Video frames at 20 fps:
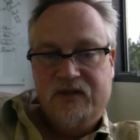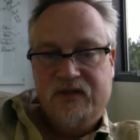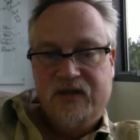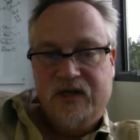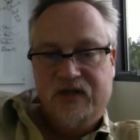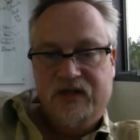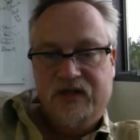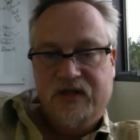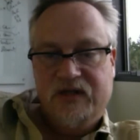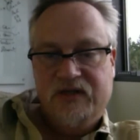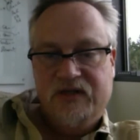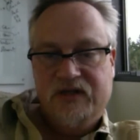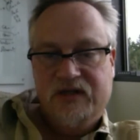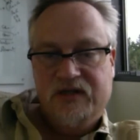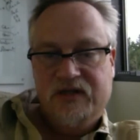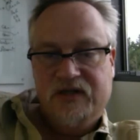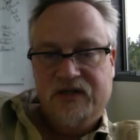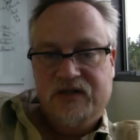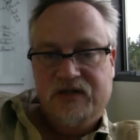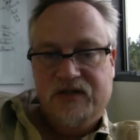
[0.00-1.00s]

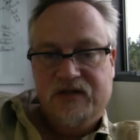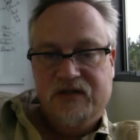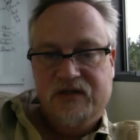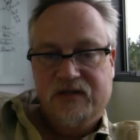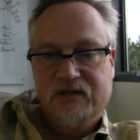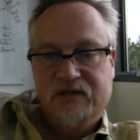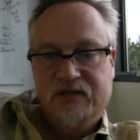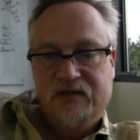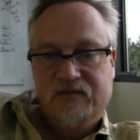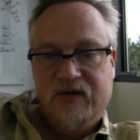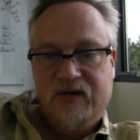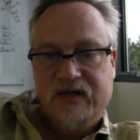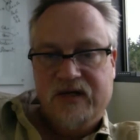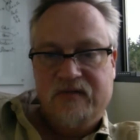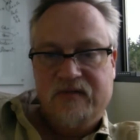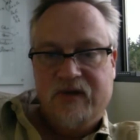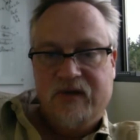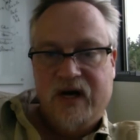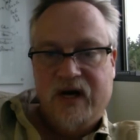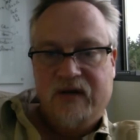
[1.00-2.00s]
Agilysys right at
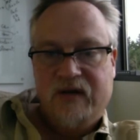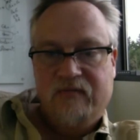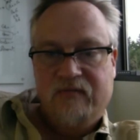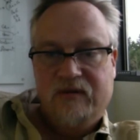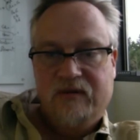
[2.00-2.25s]
the bottom?